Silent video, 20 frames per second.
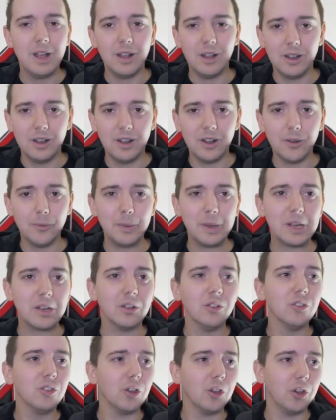A little bit
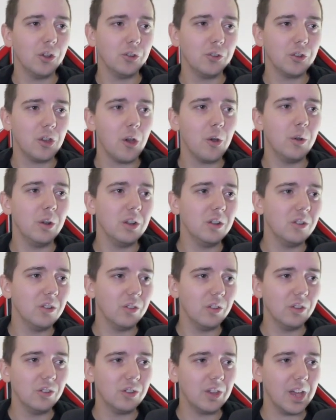concerned going into
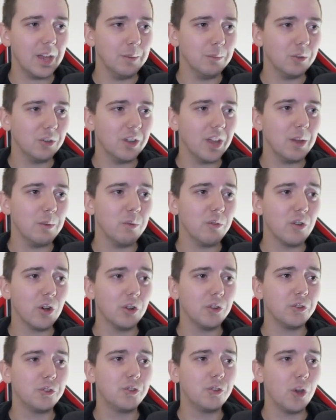this game today. We've
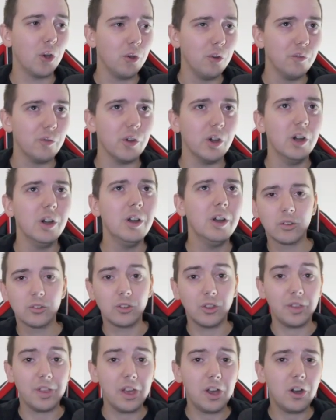got Dover,
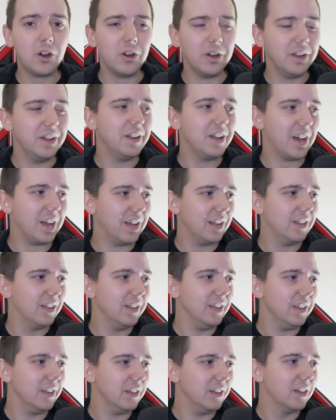so they are in our
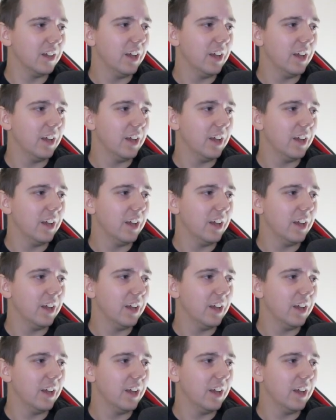league.